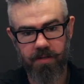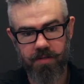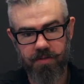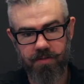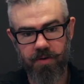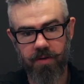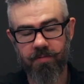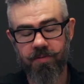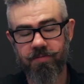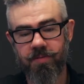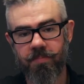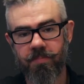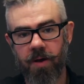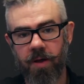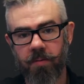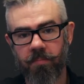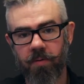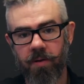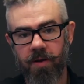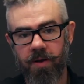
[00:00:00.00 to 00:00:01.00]
CeramicSpeed
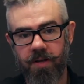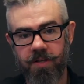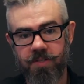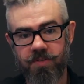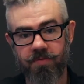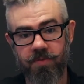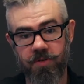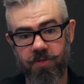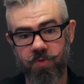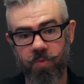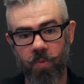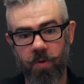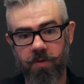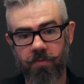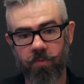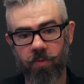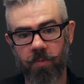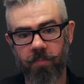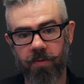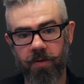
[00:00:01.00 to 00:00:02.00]
Bottom Brackets for a
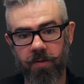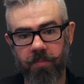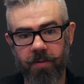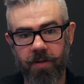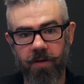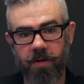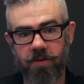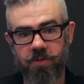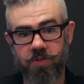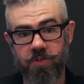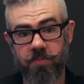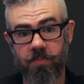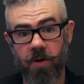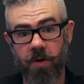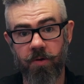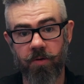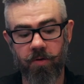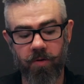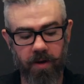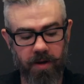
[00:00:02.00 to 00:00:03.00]
24mm
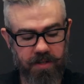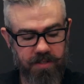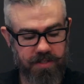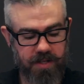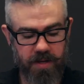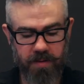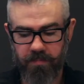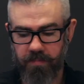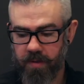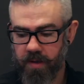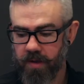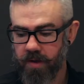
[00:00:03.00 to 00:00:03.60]
Shimano crankset